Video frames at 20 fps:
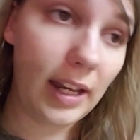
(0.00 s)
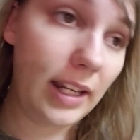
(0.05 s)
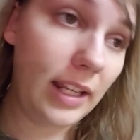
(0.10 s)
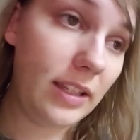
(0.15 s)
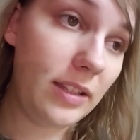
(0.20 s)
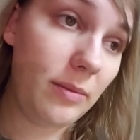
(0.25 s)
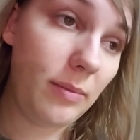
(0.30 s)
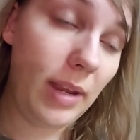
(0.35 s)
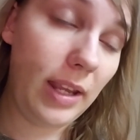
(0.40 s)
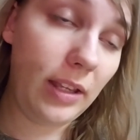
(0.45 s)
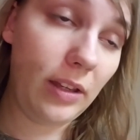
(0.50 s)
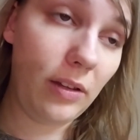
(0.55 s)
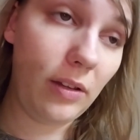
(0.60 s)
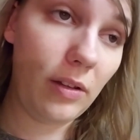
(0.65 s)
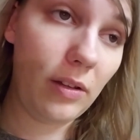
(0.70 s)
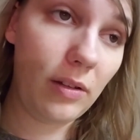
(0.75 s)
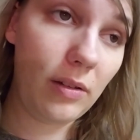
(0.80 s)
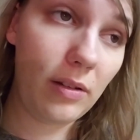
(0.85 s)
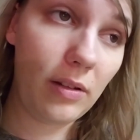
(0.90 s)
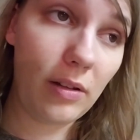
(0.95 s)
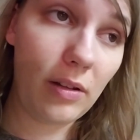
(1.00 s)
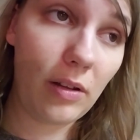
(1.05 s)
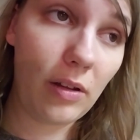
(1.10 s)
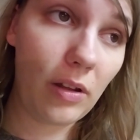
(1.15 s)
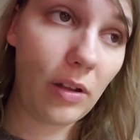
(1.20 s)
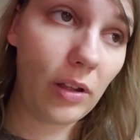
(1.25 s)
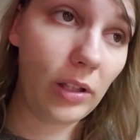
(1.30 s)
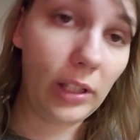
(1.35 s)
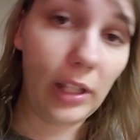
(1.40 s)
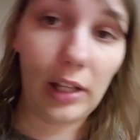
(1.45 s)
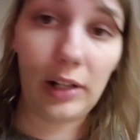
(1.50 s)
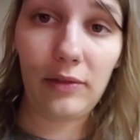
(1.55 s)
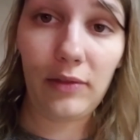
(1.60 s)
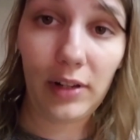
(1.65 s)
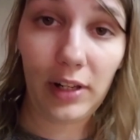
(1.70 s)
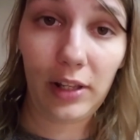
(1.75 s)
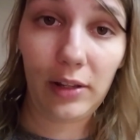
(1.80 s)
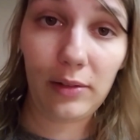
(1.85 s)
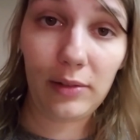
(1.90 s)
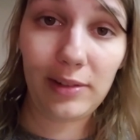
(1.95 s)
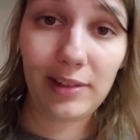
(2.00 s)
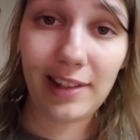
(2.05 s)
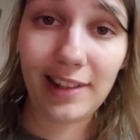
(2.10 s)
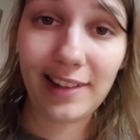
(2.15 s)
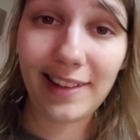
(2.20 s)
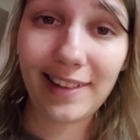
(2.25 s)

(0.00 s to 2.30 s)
need to make a lot of videos.